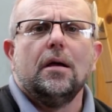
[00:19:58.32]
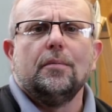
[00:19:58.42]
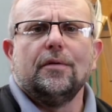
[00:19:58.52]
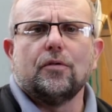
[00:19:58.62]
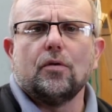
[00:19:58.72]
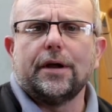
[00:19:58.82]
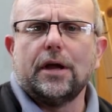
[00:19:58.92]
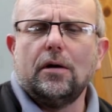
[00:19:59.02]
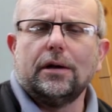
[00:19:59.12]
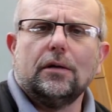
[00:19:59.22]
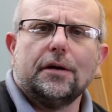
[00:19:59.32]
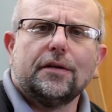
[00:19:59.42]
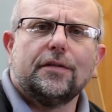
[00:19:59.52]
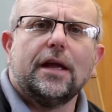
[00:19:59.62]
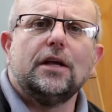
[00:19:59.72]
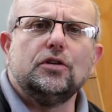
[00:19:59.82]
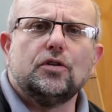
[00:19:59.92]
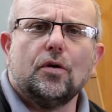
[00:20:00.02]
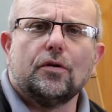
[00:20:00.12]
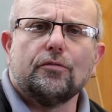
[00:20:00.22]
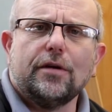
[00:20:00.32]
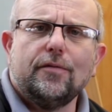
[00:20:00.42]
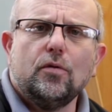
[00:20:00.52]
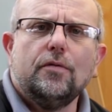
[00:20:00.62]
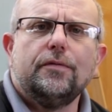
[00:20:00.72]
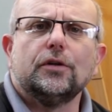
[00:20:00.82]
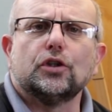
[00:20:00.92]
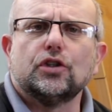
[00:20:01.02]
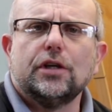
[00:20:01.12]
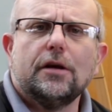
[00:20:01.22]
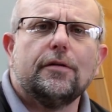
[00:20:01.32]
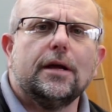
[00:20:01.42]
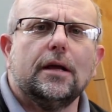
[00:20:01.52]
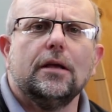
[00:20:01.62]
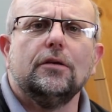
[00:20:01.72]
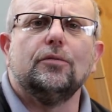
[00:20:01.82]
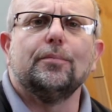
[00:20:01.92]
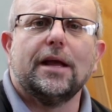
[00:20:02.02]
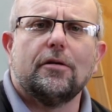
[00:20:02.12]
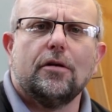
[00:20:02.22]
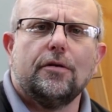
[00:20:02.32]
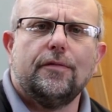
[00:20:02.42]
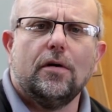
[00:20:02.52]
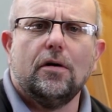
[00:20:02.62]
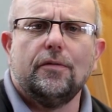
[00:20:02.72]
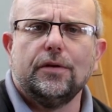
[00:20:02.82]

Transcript: Before I go, I'd like to thank John Revel for sharing his macro file for